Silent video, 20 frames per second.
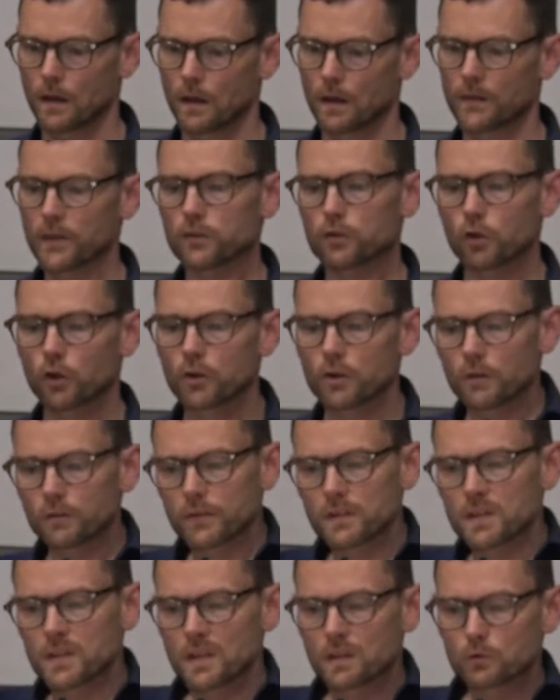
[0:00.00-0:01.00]
At the turn of
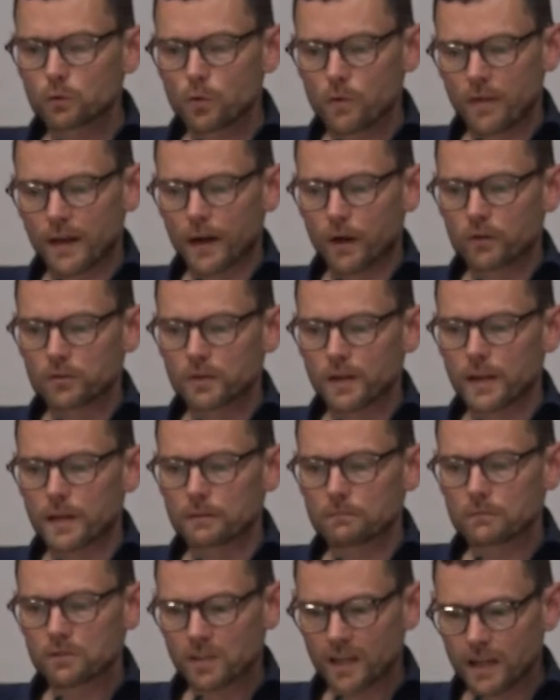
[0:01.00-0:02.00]
the year
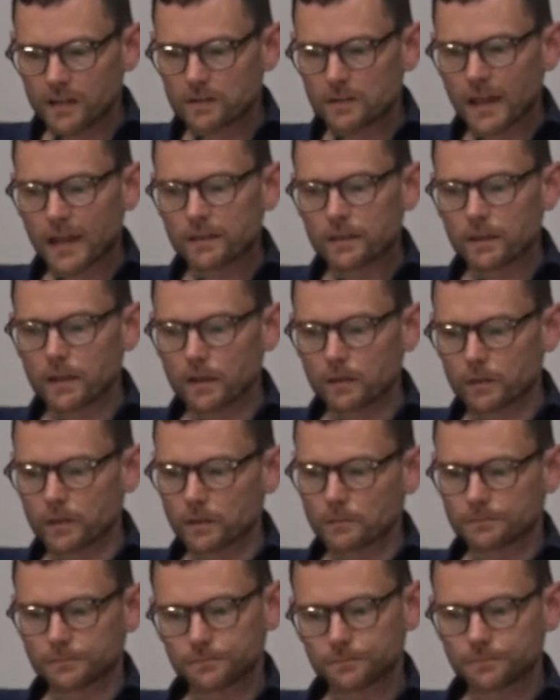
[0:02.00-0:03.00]
2010 and 11,
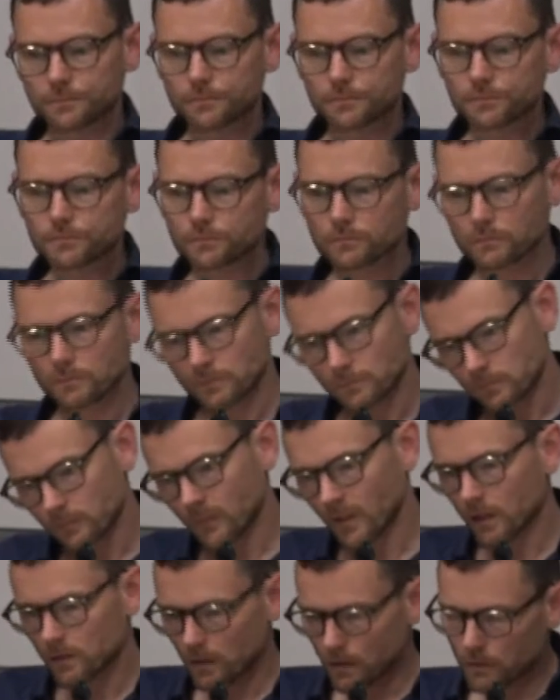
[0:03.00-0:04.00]

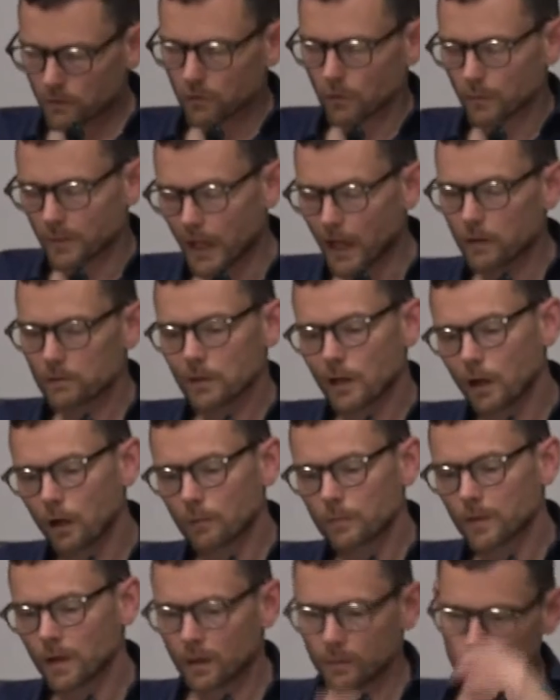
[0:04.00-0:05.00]
so
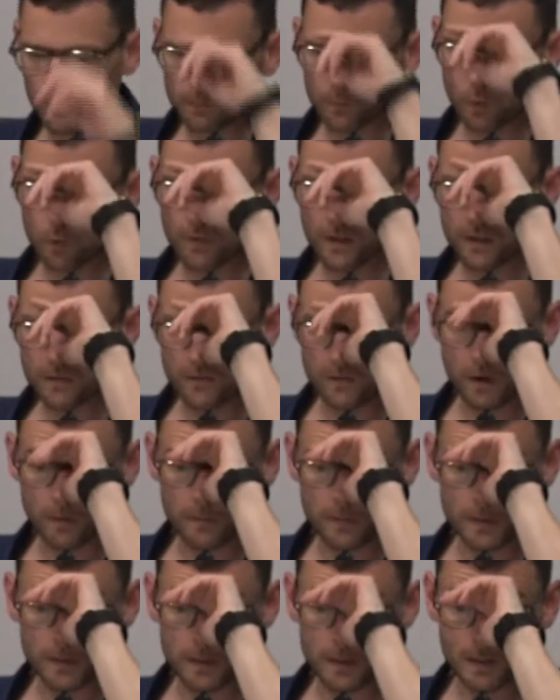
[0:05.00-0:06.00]
now I'm moving
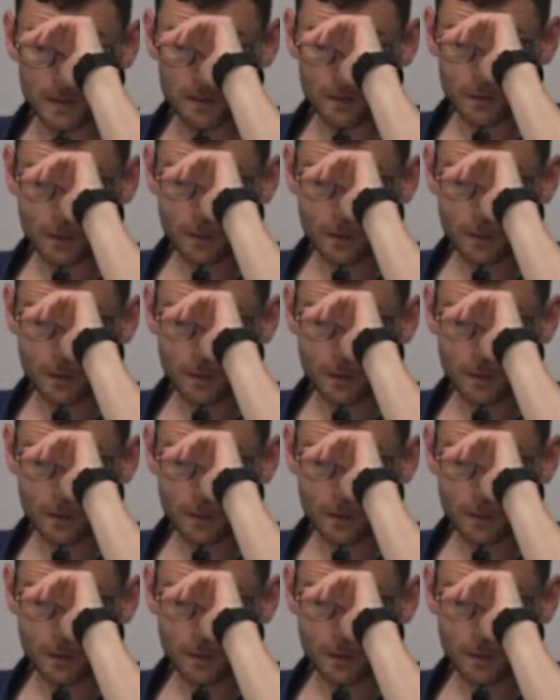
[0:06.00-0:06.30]
from the